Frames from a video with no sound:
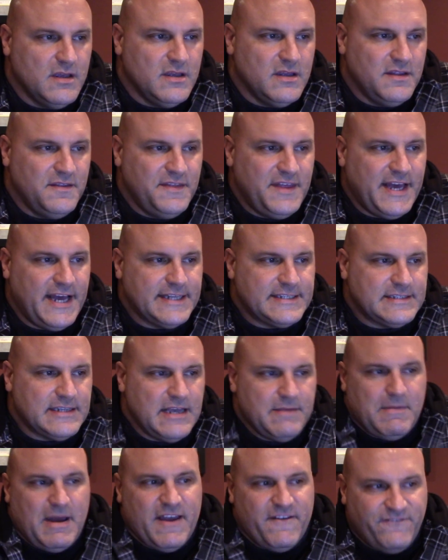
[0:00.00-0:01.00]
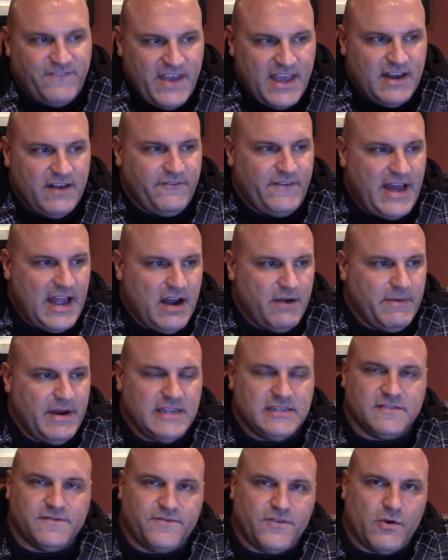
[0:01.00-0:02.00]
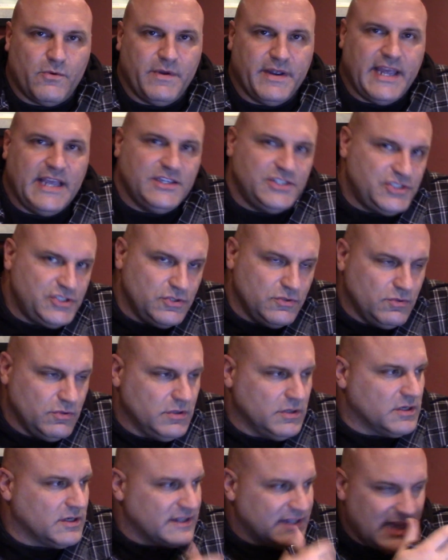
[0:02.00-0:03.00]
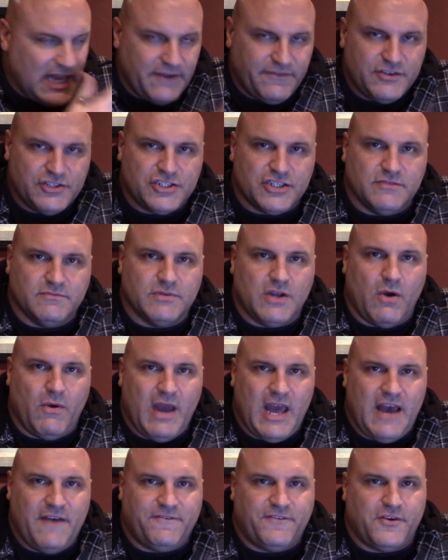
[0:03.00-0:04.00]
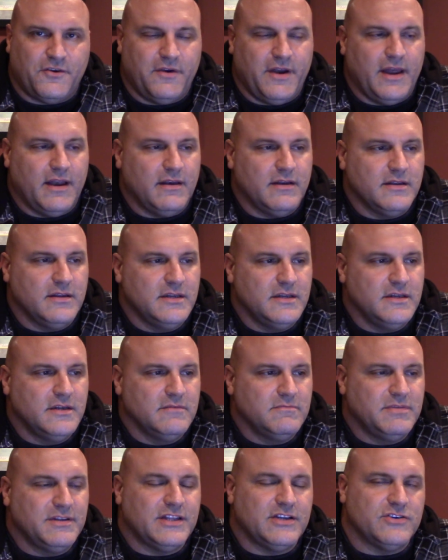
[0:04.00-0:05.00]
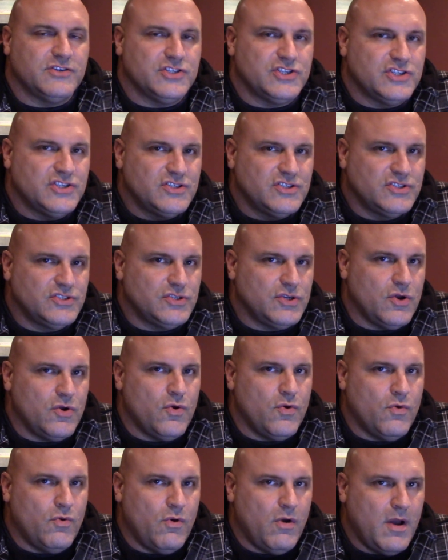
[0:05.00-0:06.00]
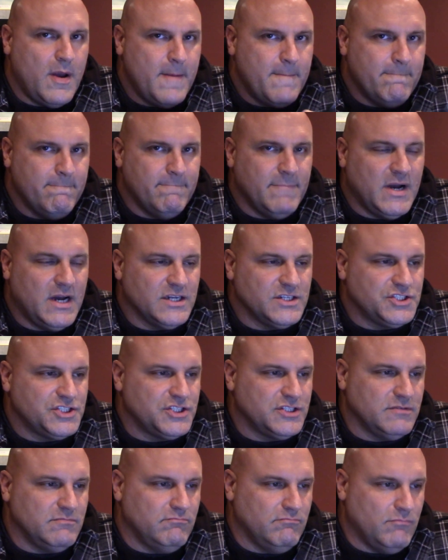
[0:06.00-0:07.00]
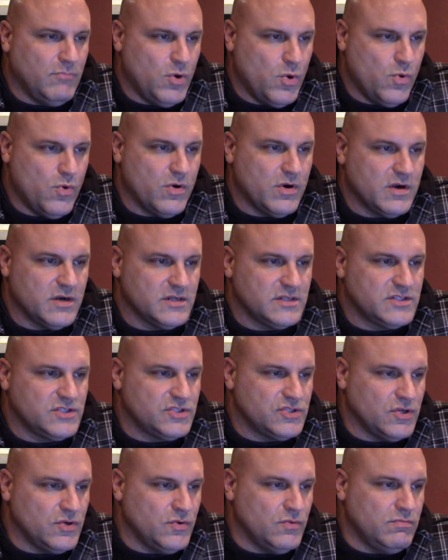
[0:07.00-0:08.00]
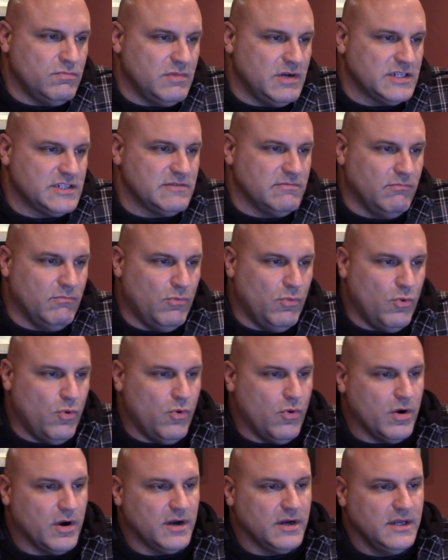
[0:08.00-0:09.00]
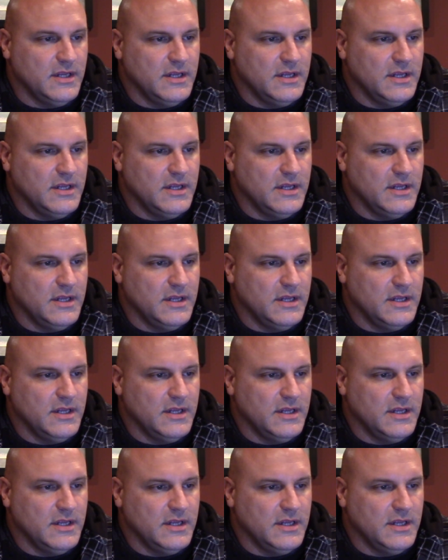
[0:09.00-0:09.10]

that, am I a fan of IRAs and 401ks? Sure, leverage them, go after it. But there is so much more, so much more.